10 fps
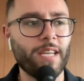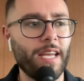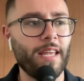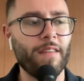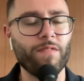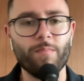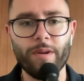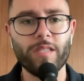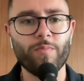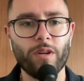saying that if the
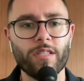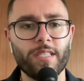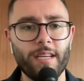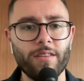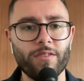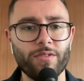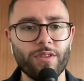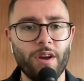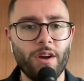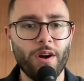Pittsburgh
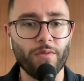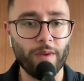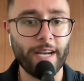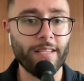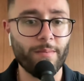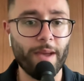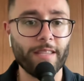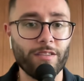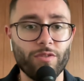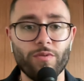Steelers are ready to
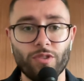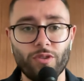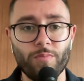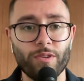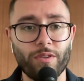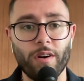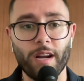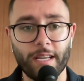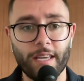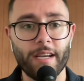make this dude a superstar
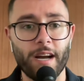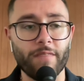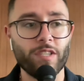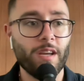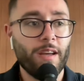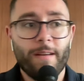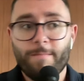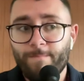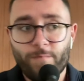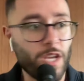on kickoffs,
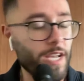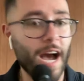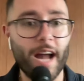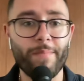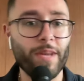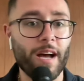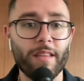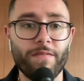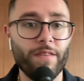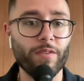you got to be
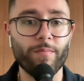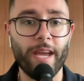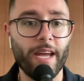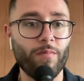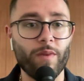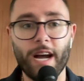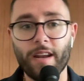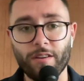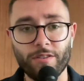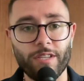on the field, man. And we got
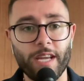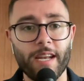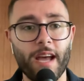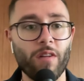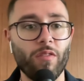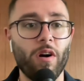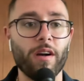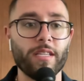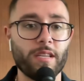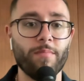to understand how
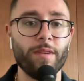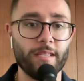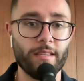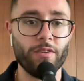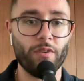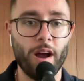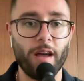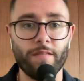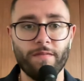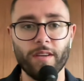long it's going to be until you're
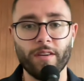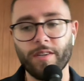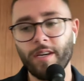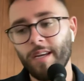on the field.